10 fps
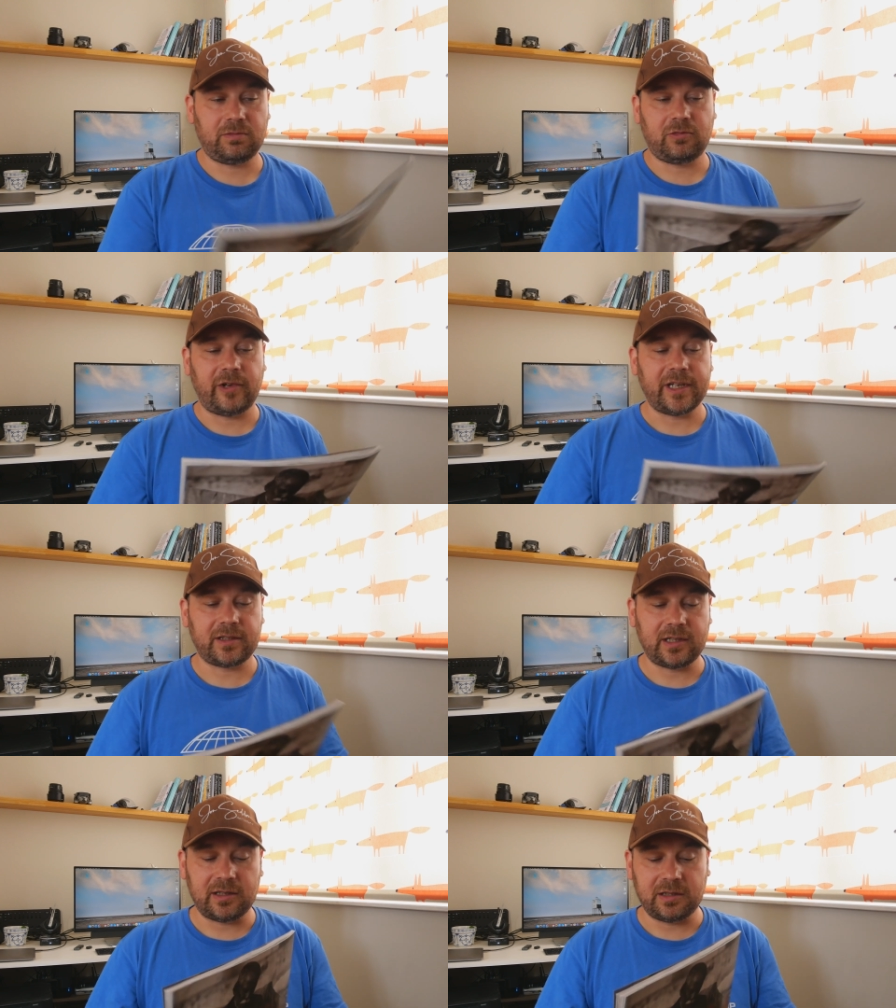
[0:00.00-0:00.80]
great
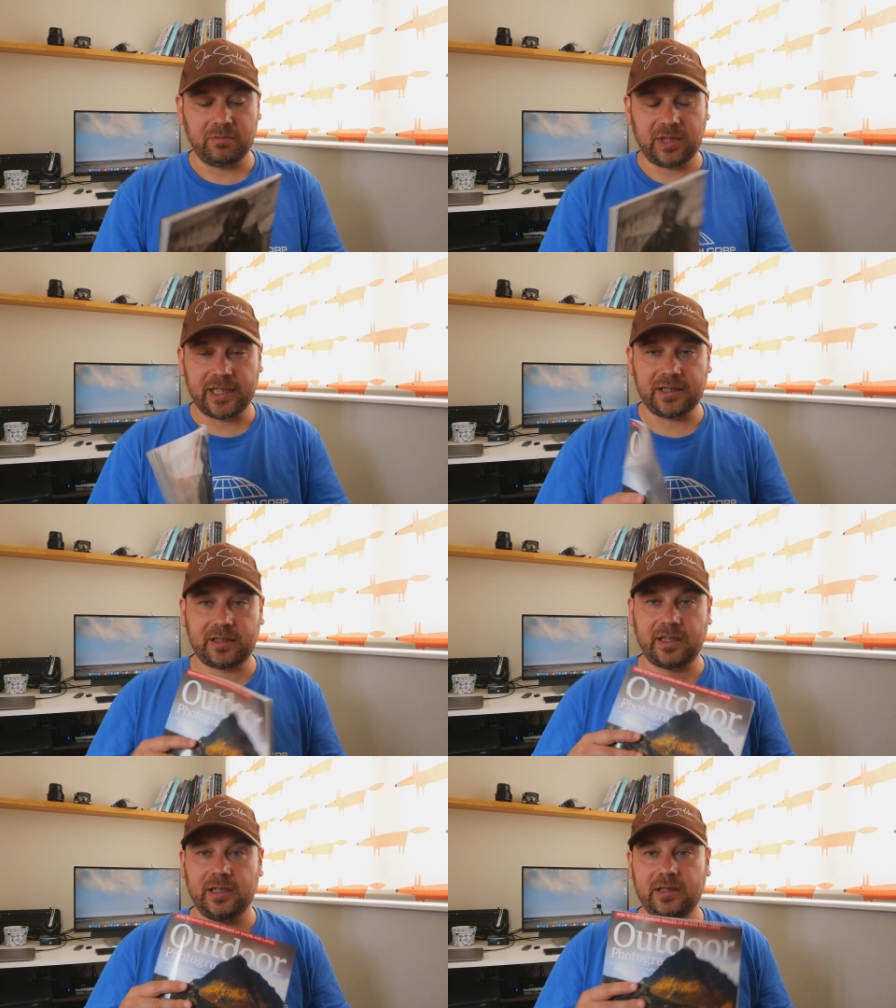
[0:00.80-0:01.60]
starting
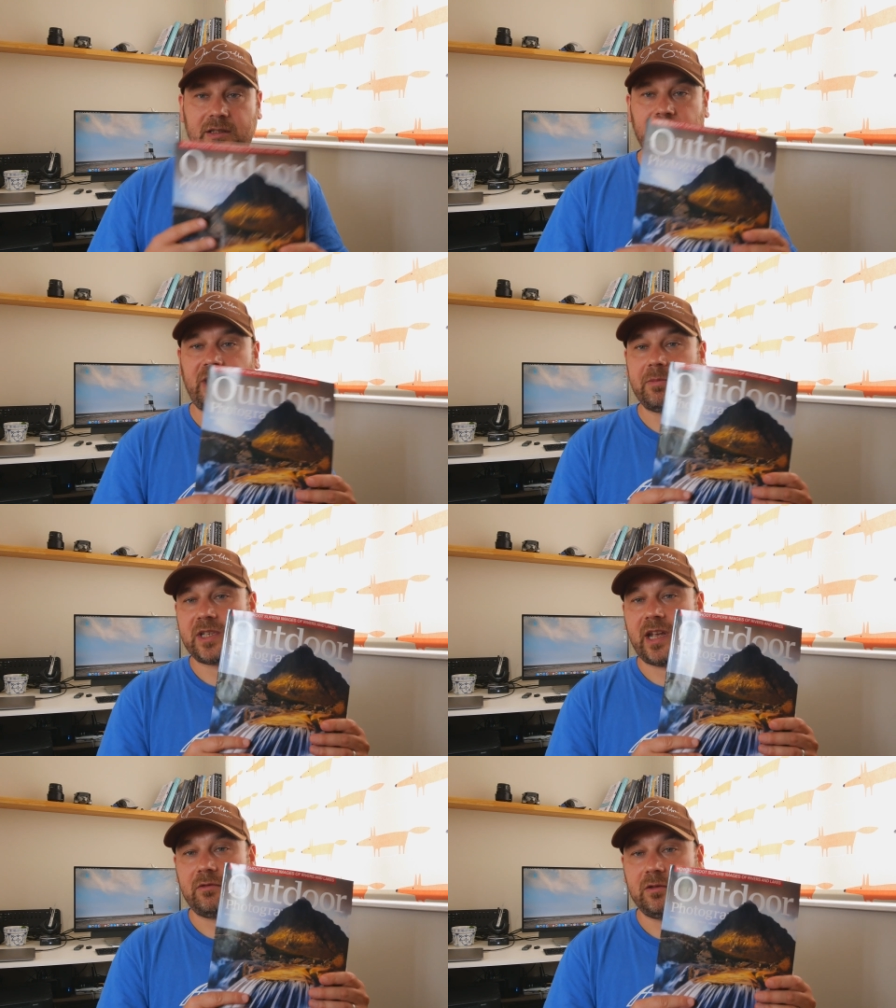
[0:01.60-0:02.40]
place is
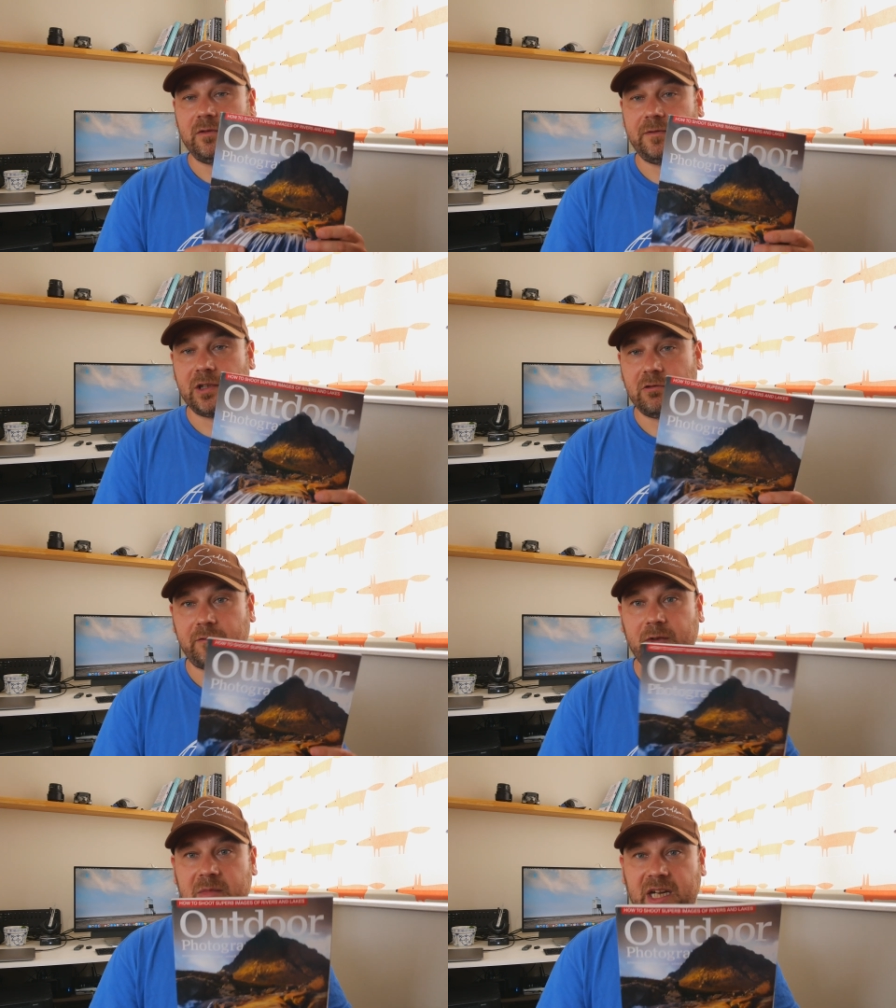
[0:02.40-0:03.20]
perhaps Outdoor
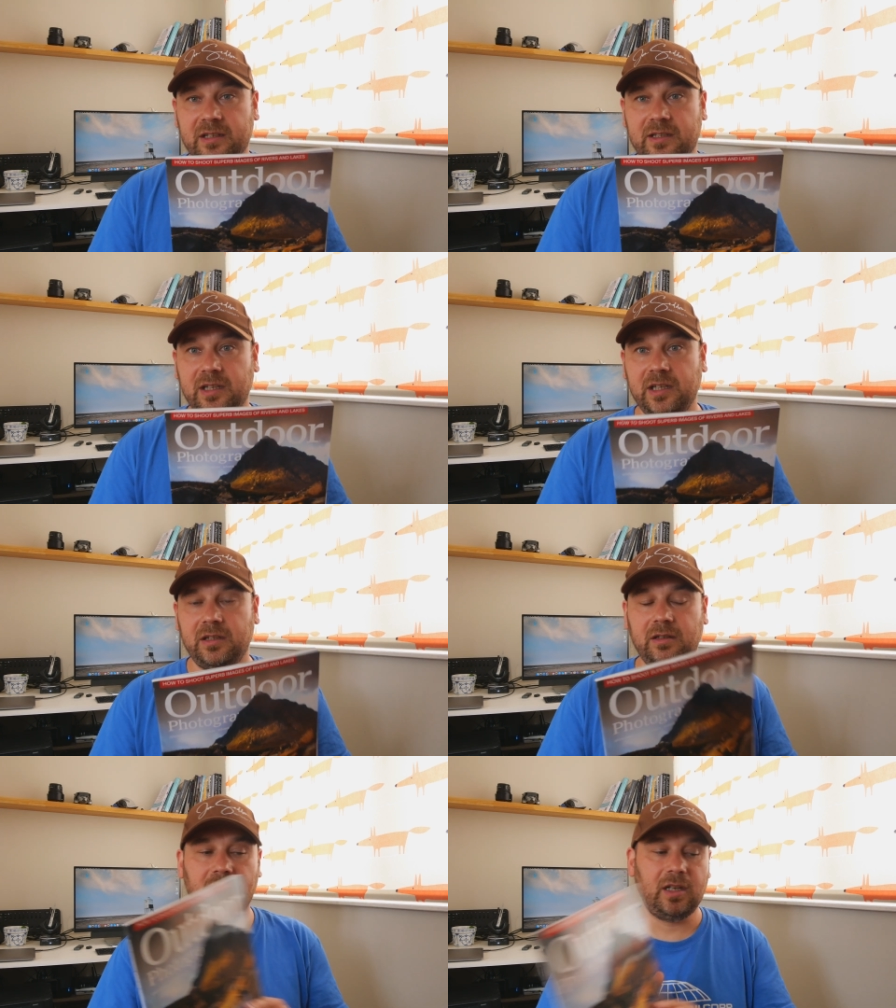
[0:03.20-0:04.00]
Photography
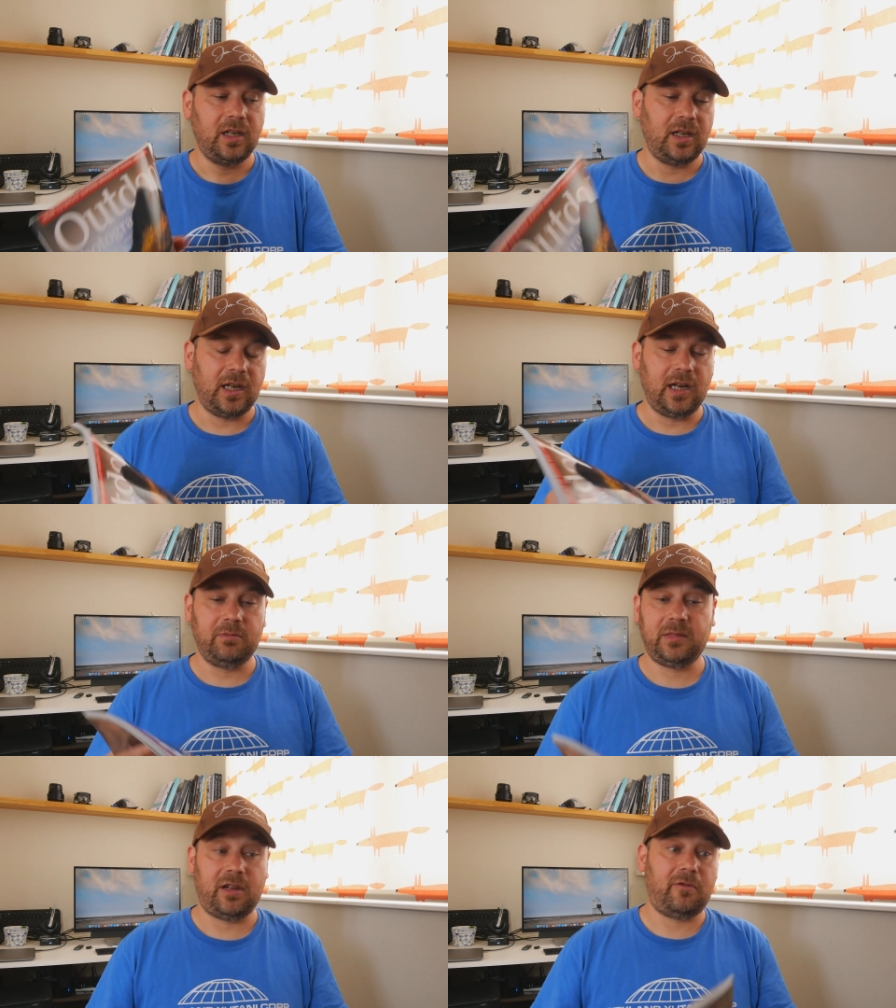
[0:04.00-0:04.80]
magazine.
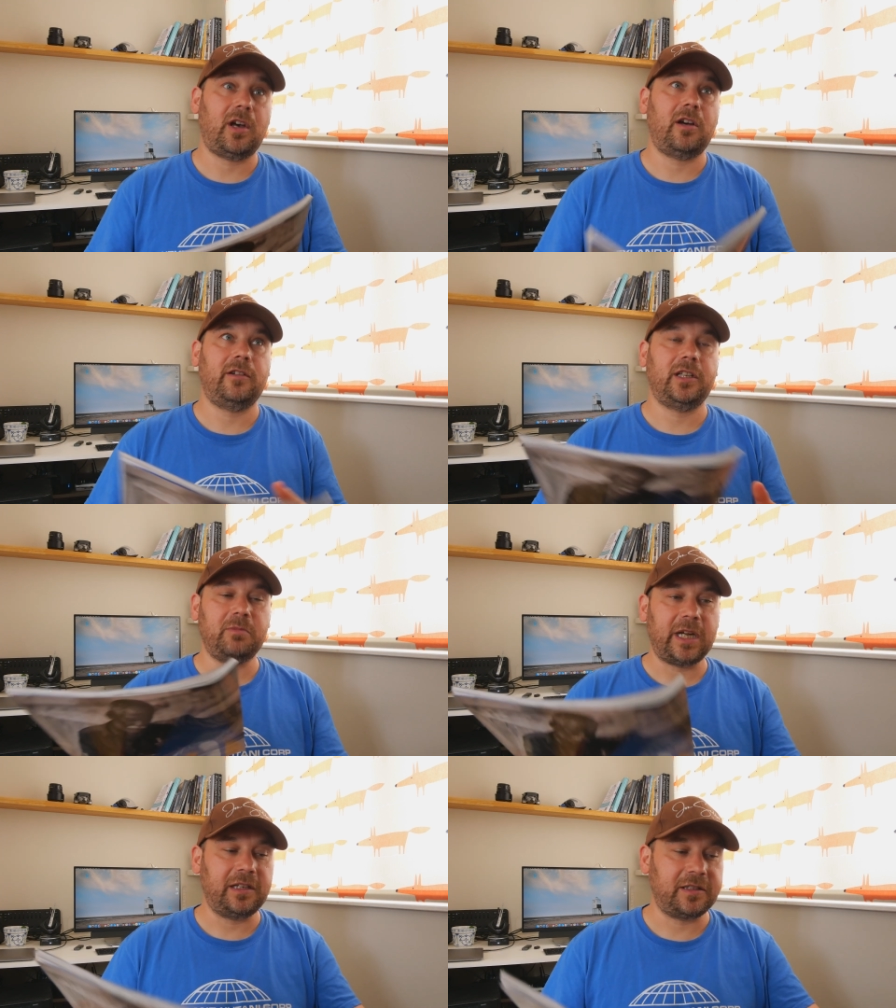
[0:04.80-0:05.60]
There are other
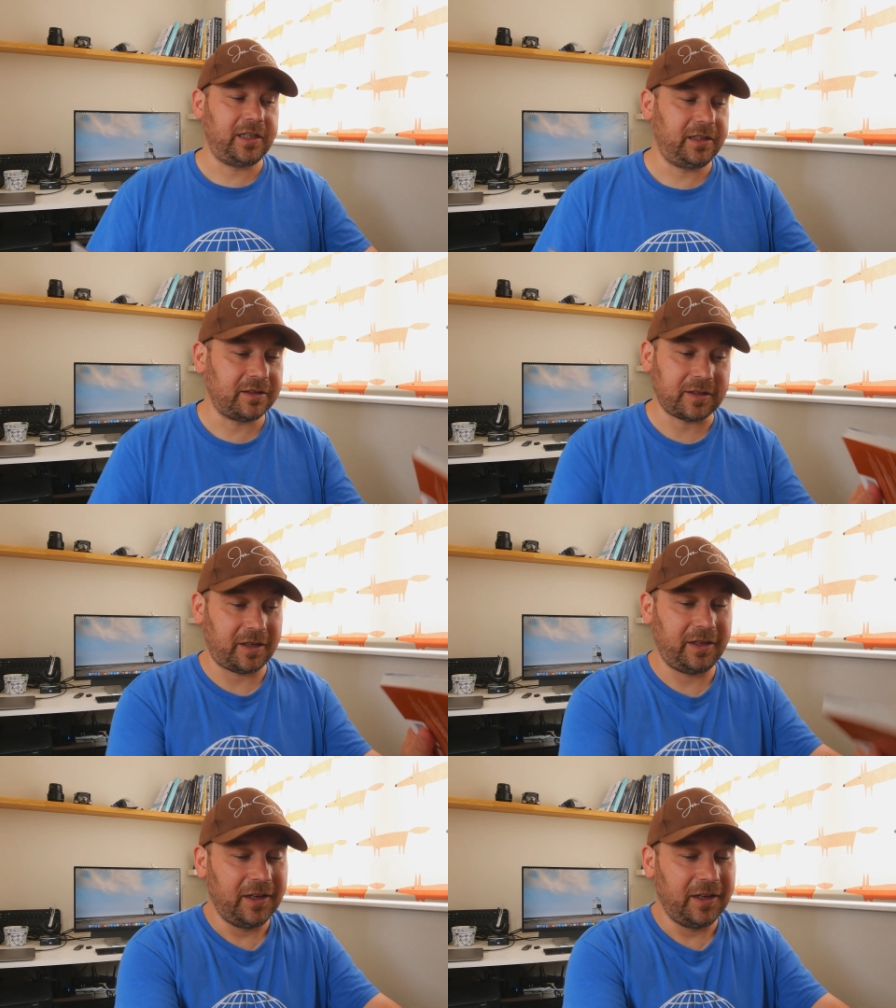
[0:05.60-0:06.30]
magazines.